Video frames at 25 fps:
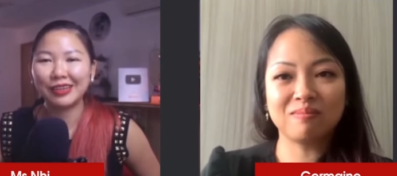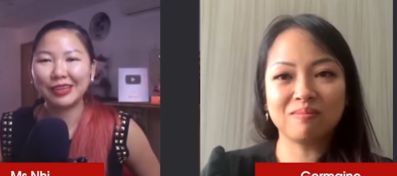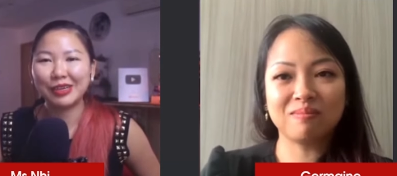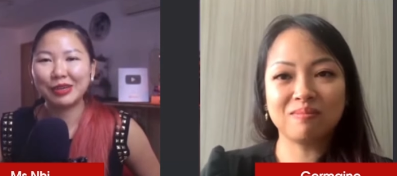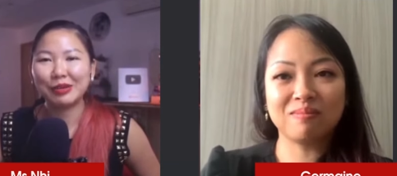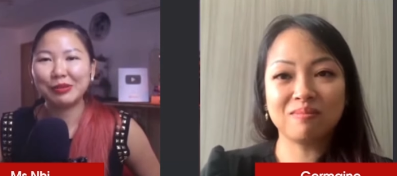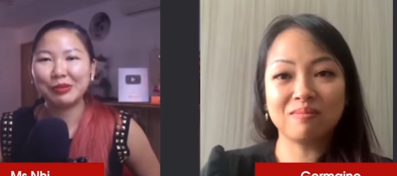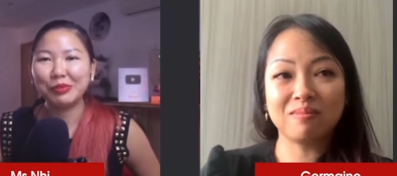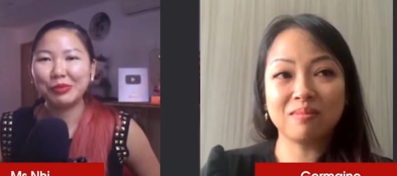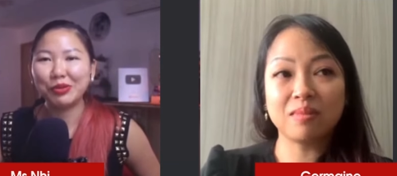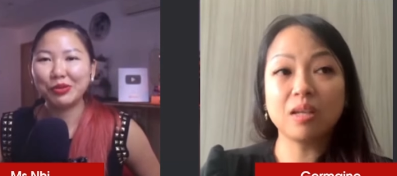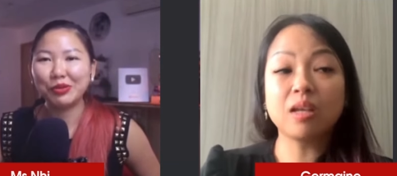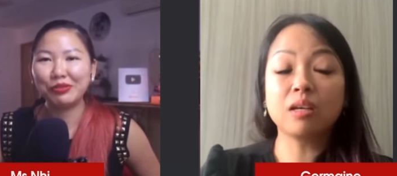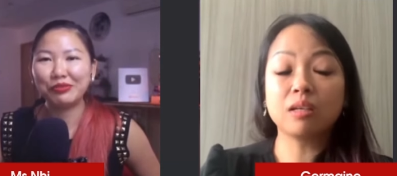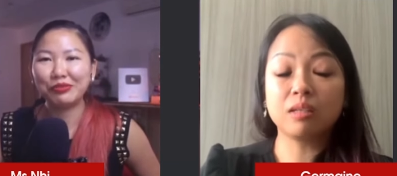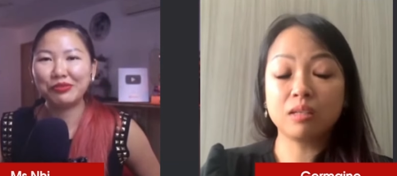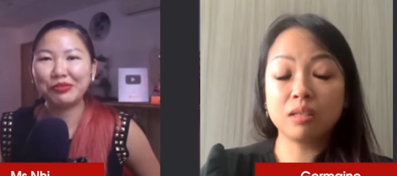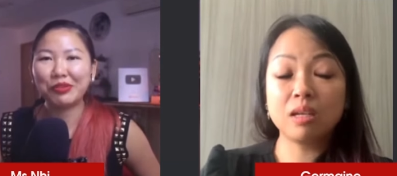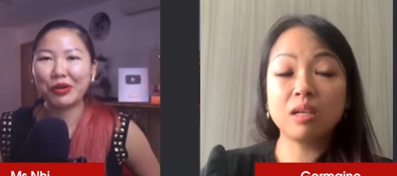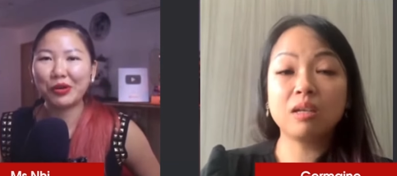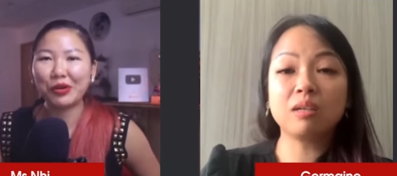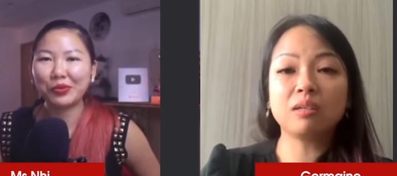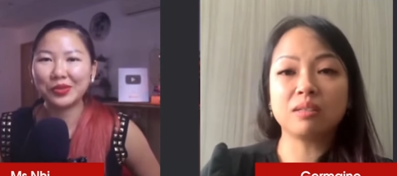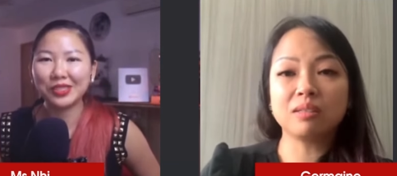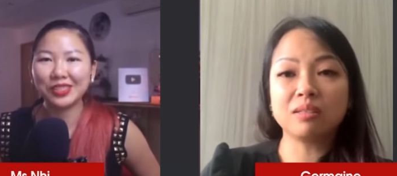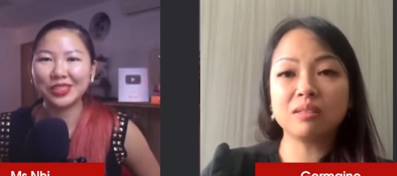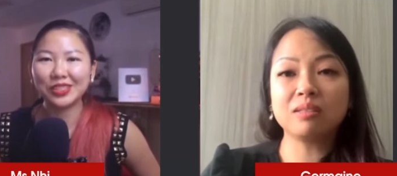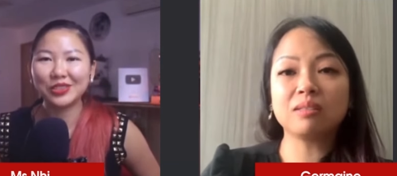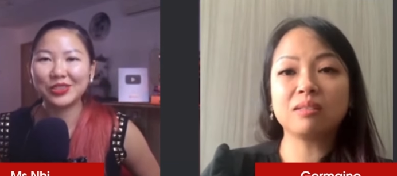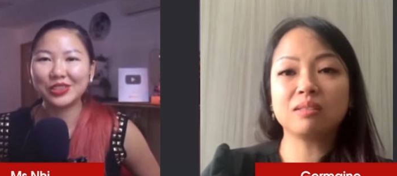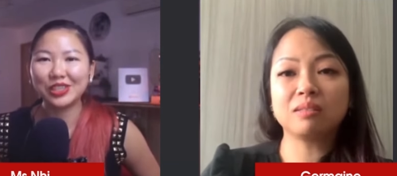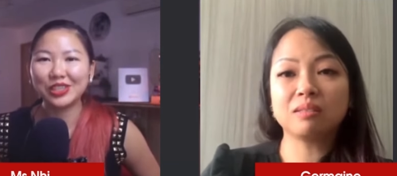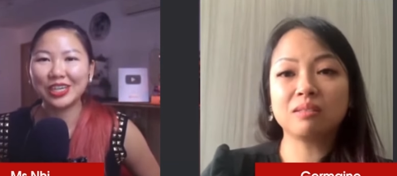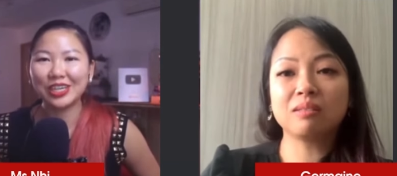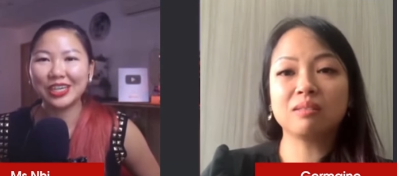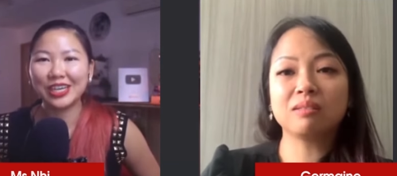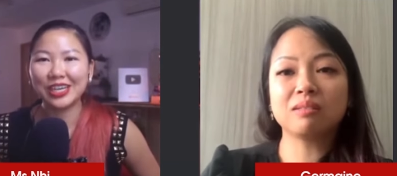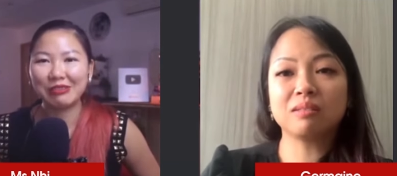Speaker 1: move forward to your
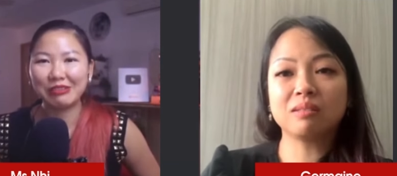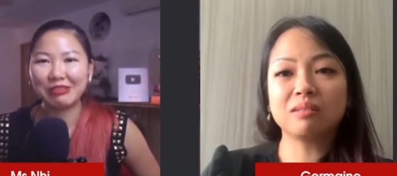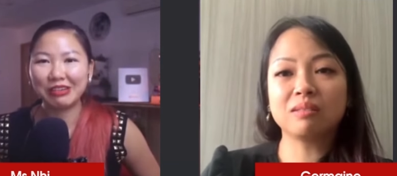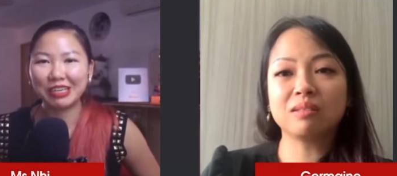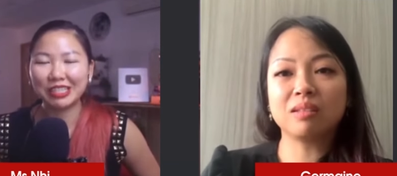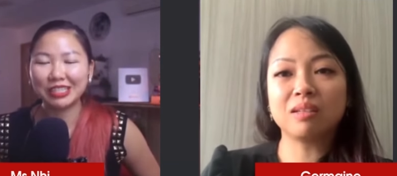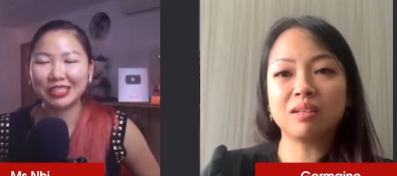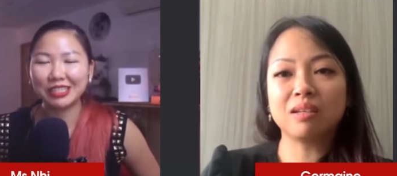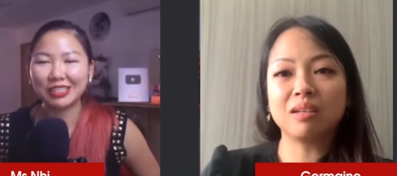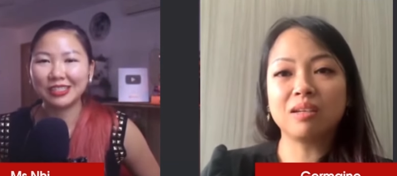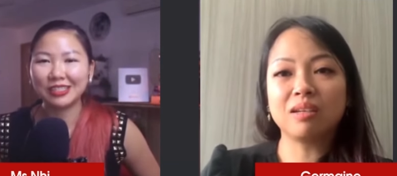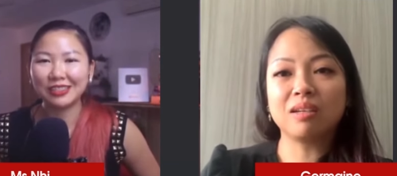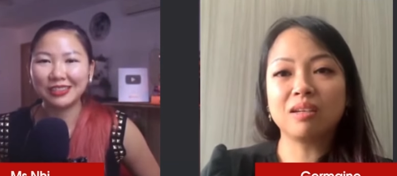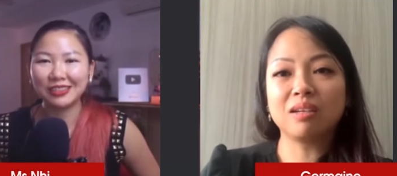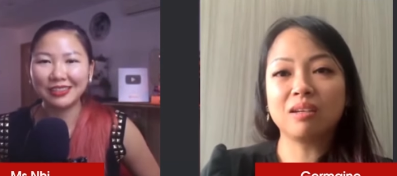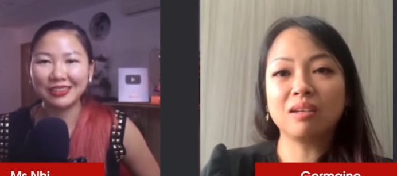direction.